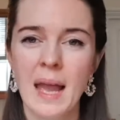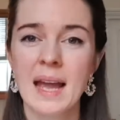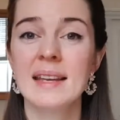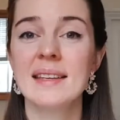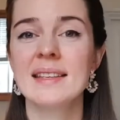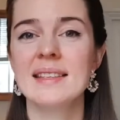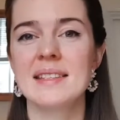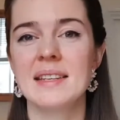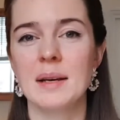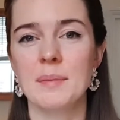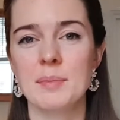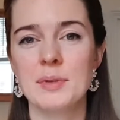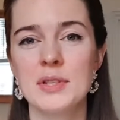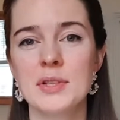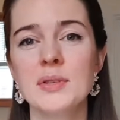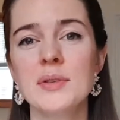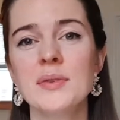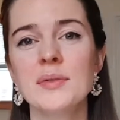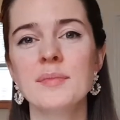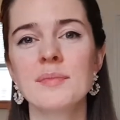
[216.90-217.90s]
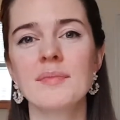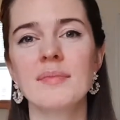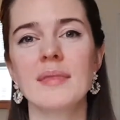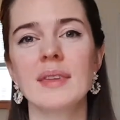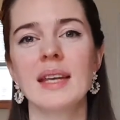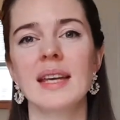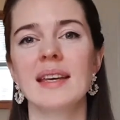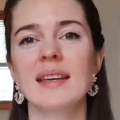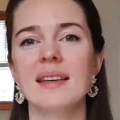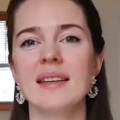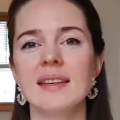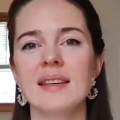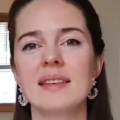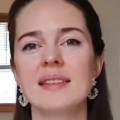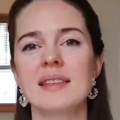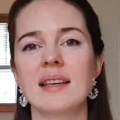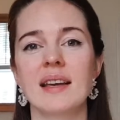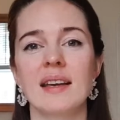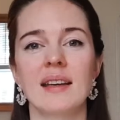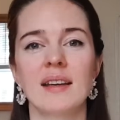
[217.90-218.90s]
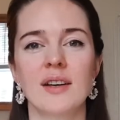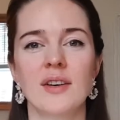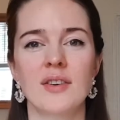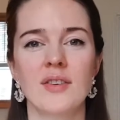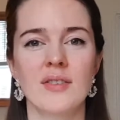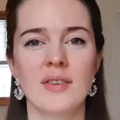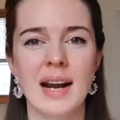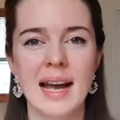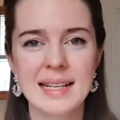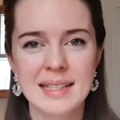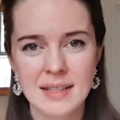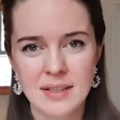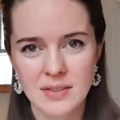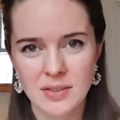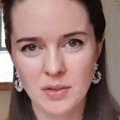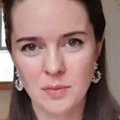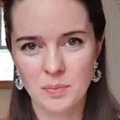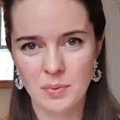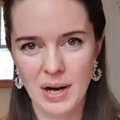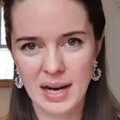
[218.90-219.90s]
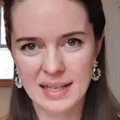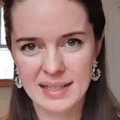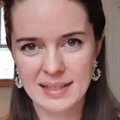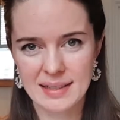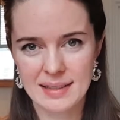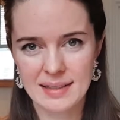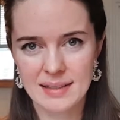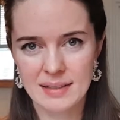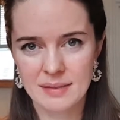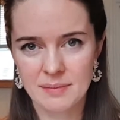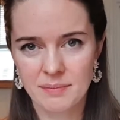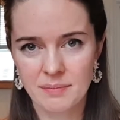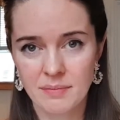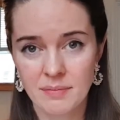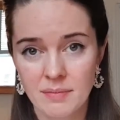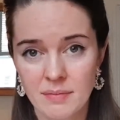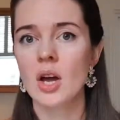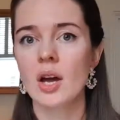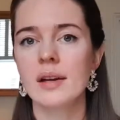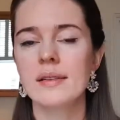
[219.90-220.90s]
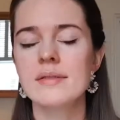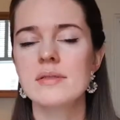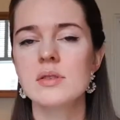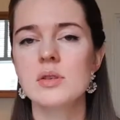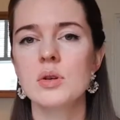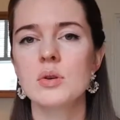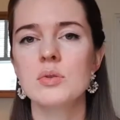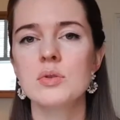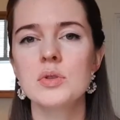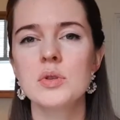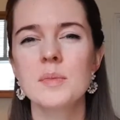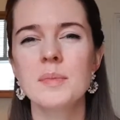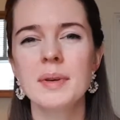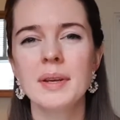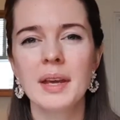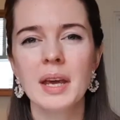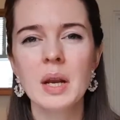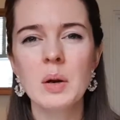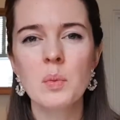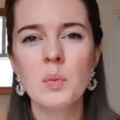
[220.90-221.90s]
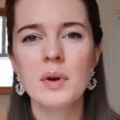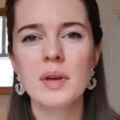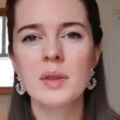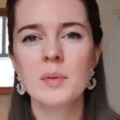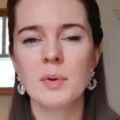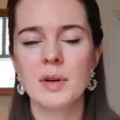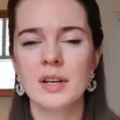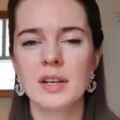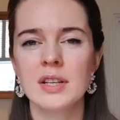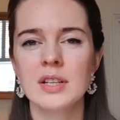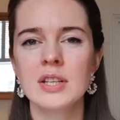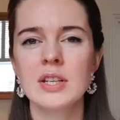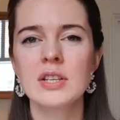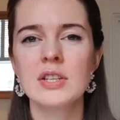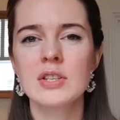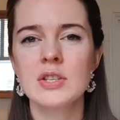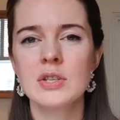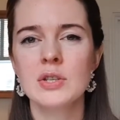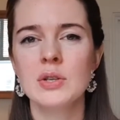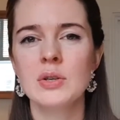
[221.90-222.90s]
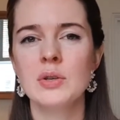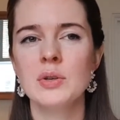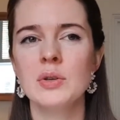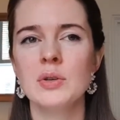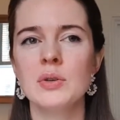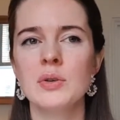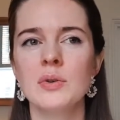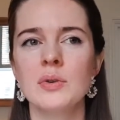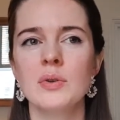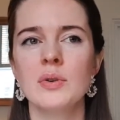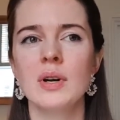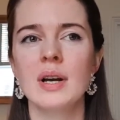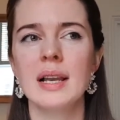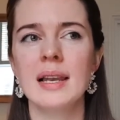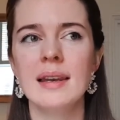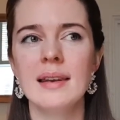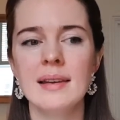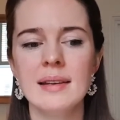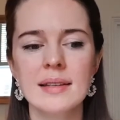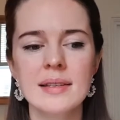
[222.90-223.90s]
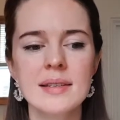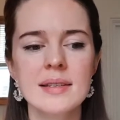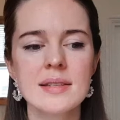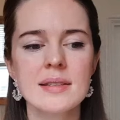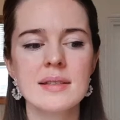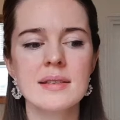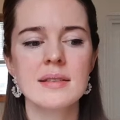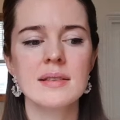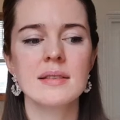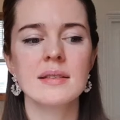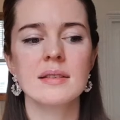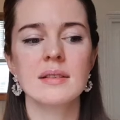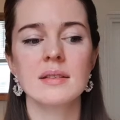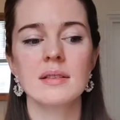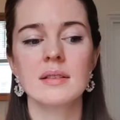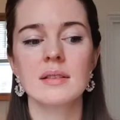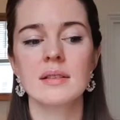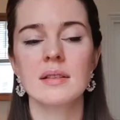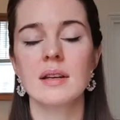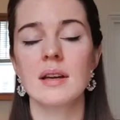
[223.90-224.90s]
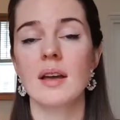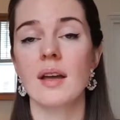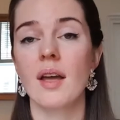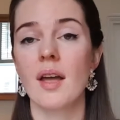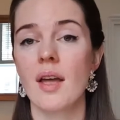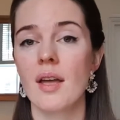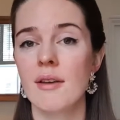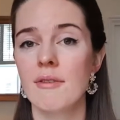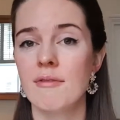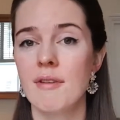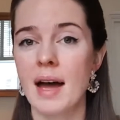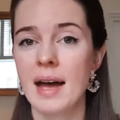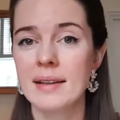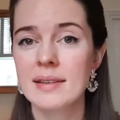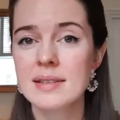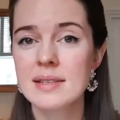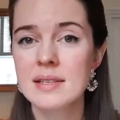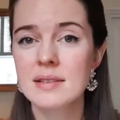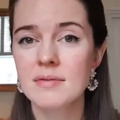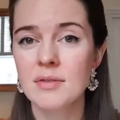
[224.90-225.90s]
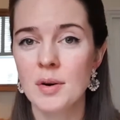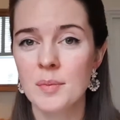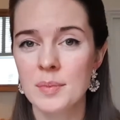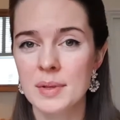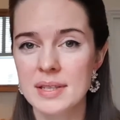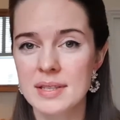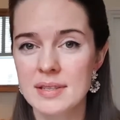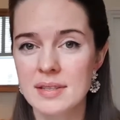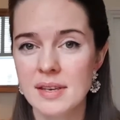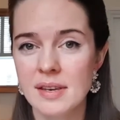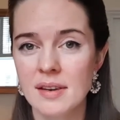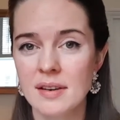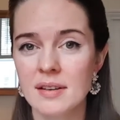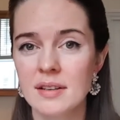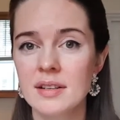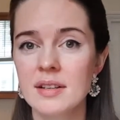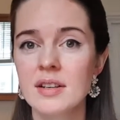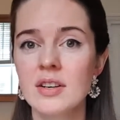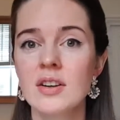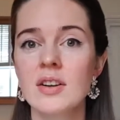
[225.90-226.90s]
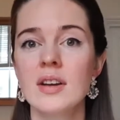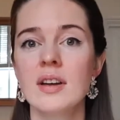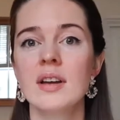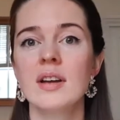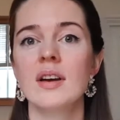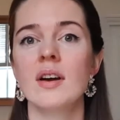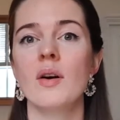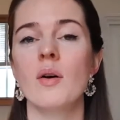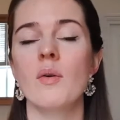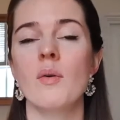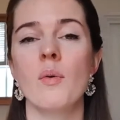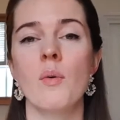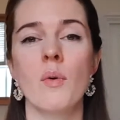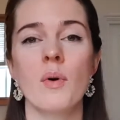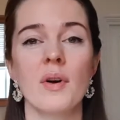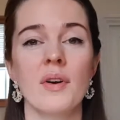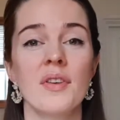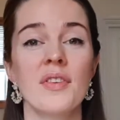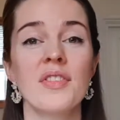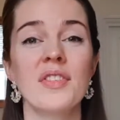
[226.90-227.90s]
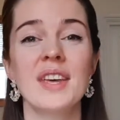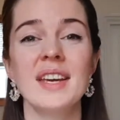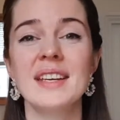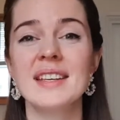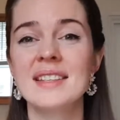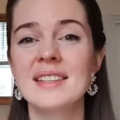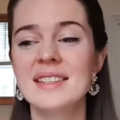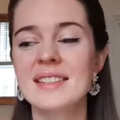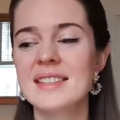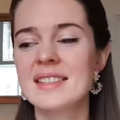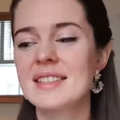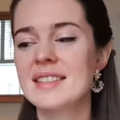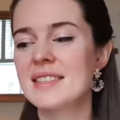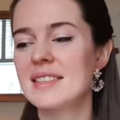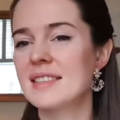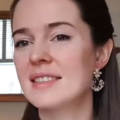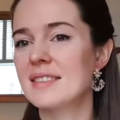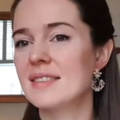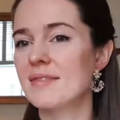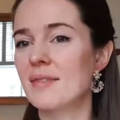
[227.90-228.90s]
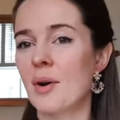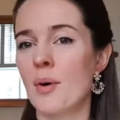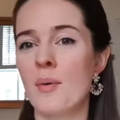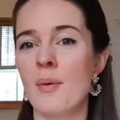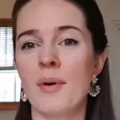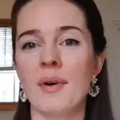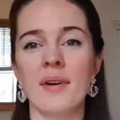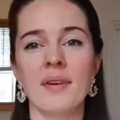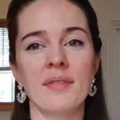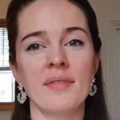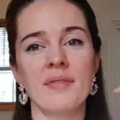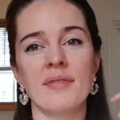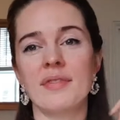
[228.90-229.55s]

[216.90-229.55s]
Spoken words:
Step 2 is a gratitude practice. And so to begin with, we're going to list events from this year or things or